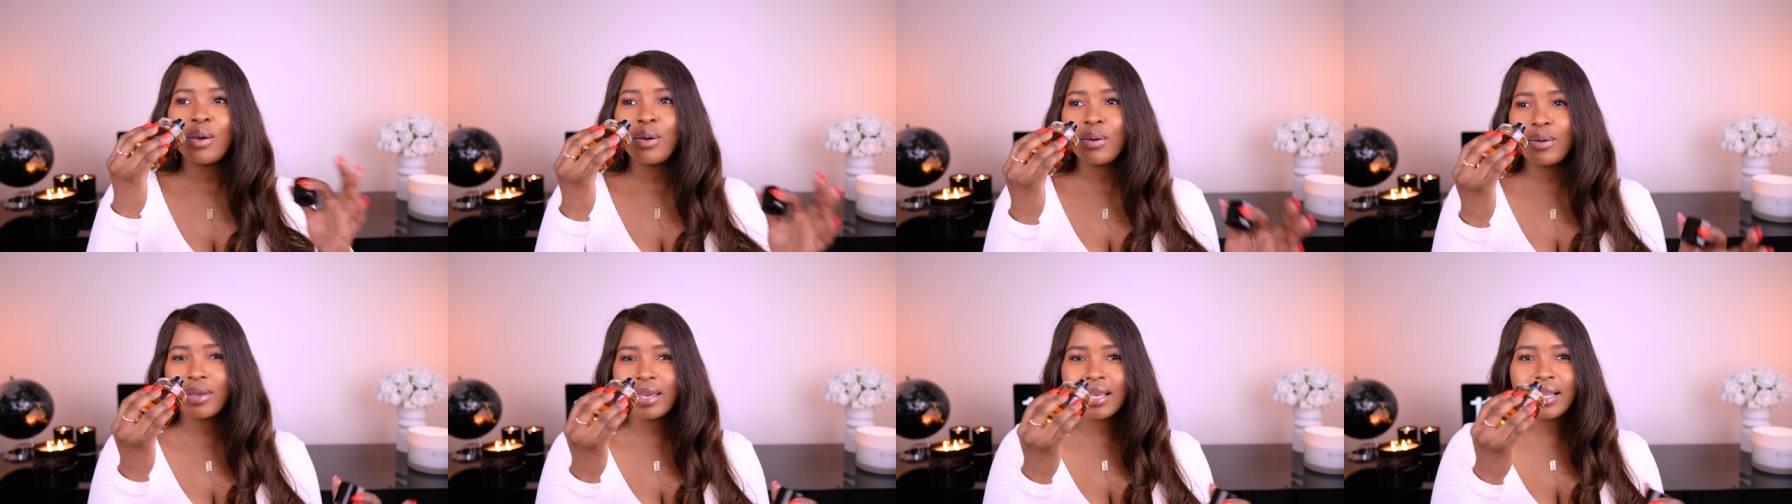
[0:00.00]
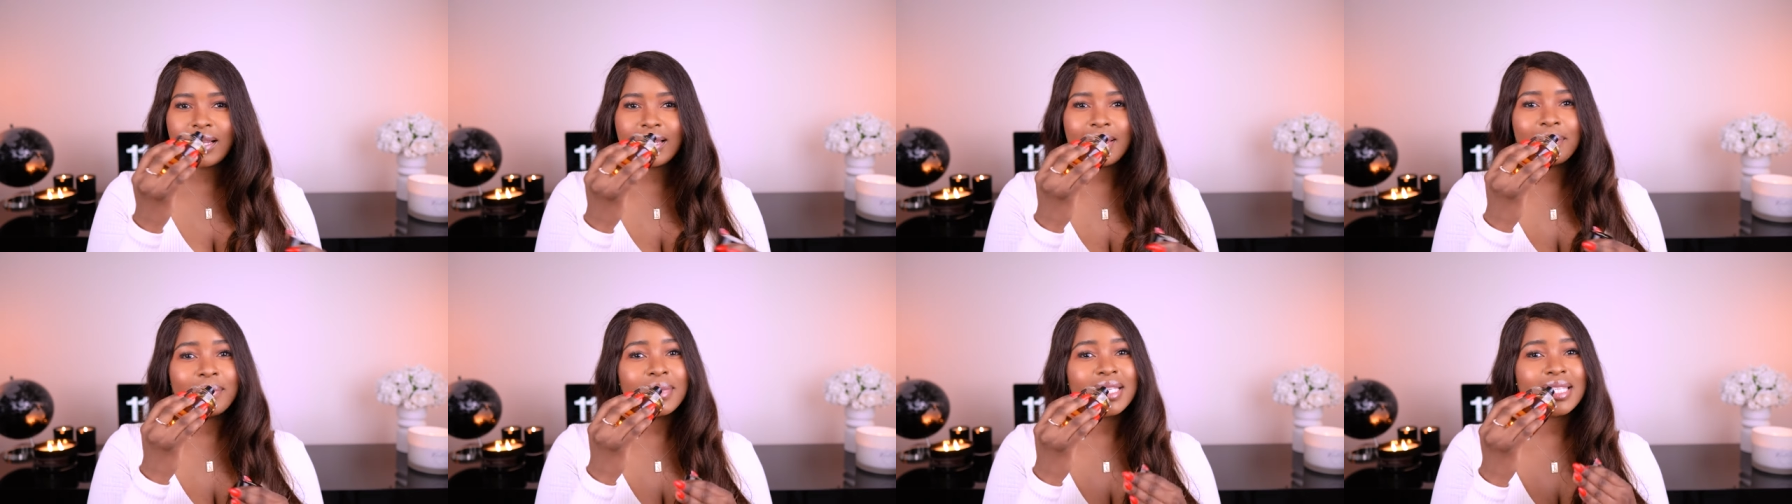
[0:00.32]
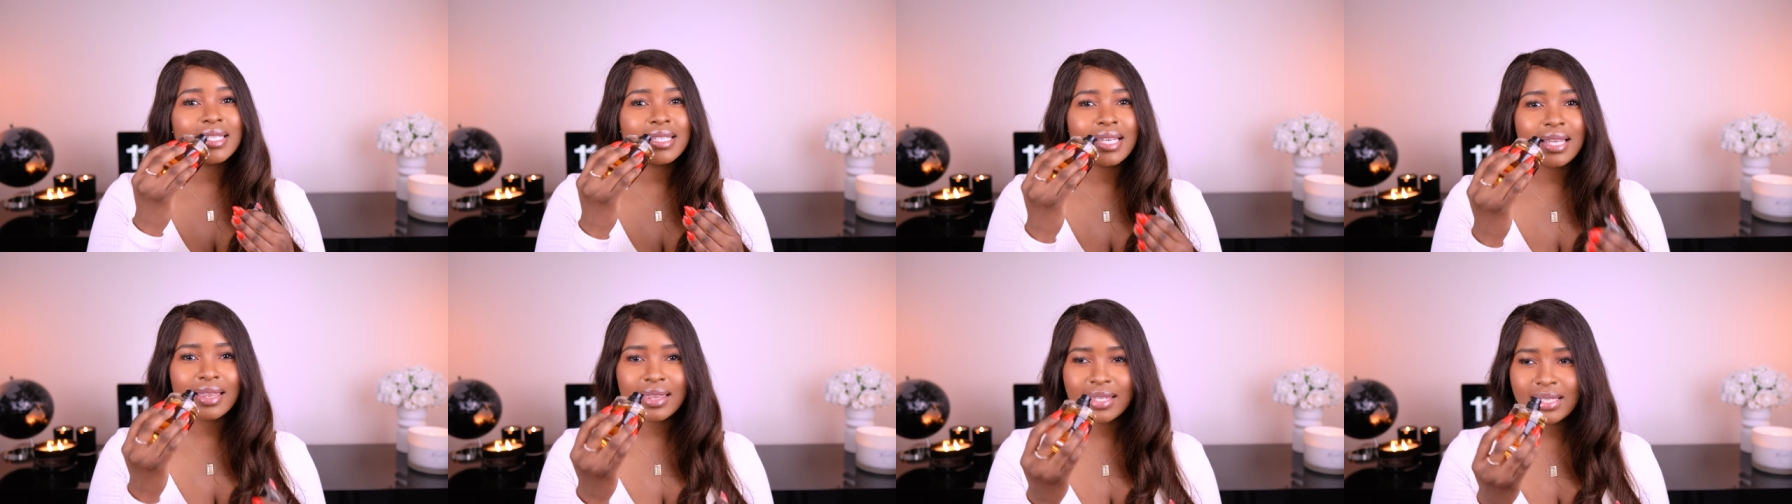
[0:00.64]
okay, let me
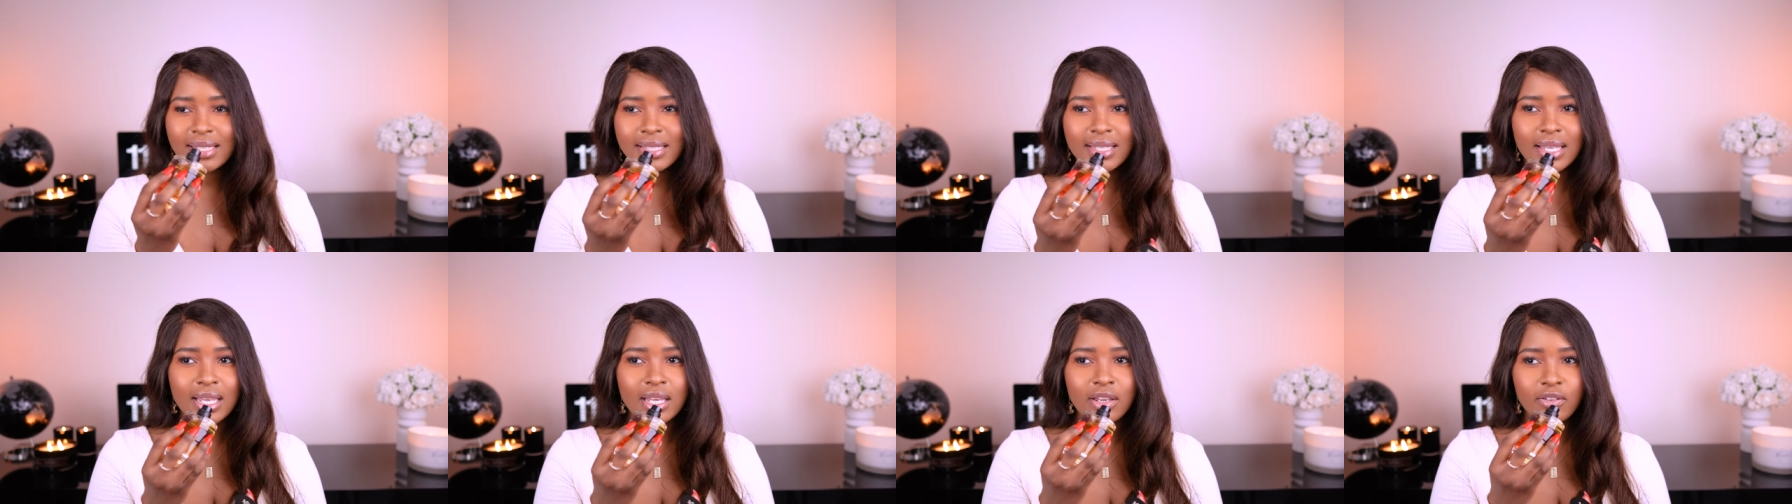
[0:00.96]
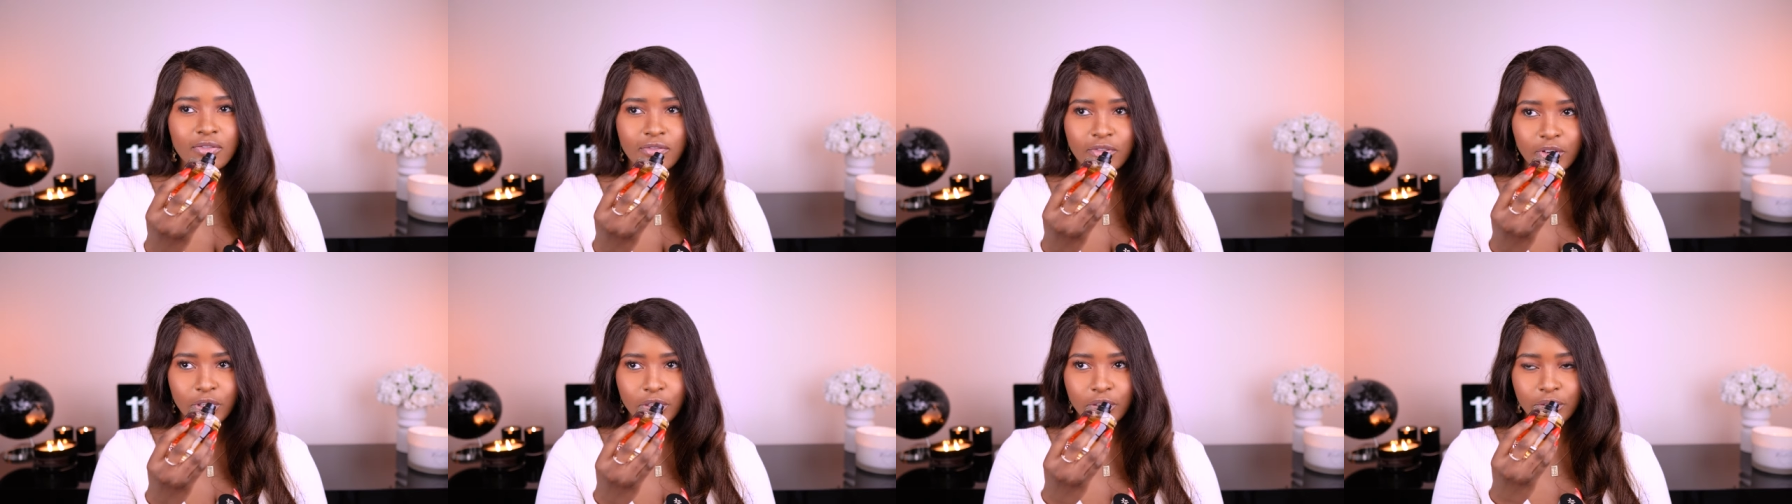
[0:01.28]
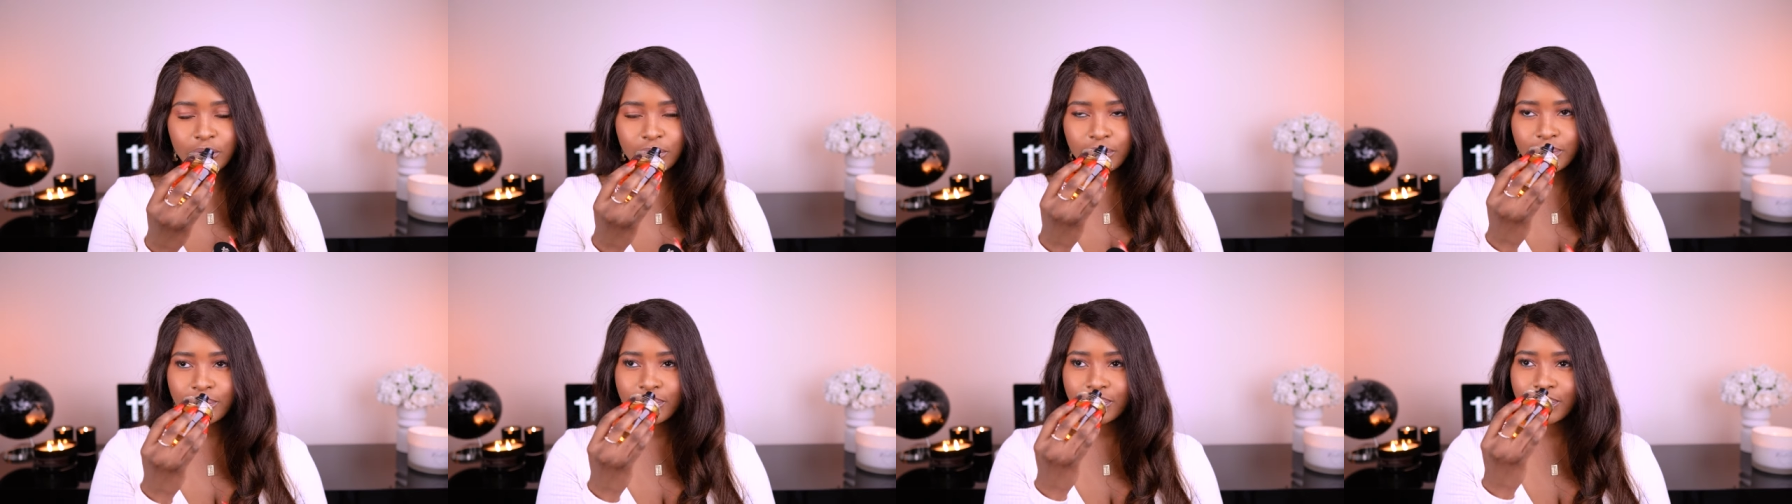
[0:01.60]
set the scene for
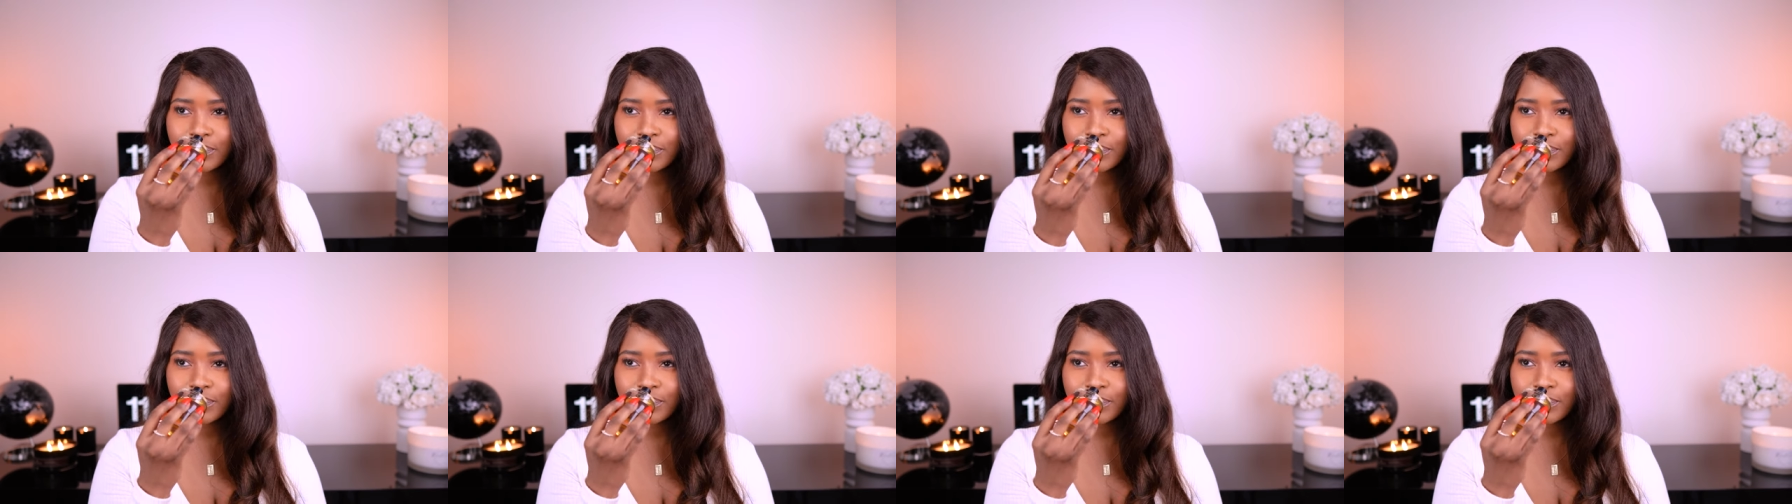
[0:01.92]
you.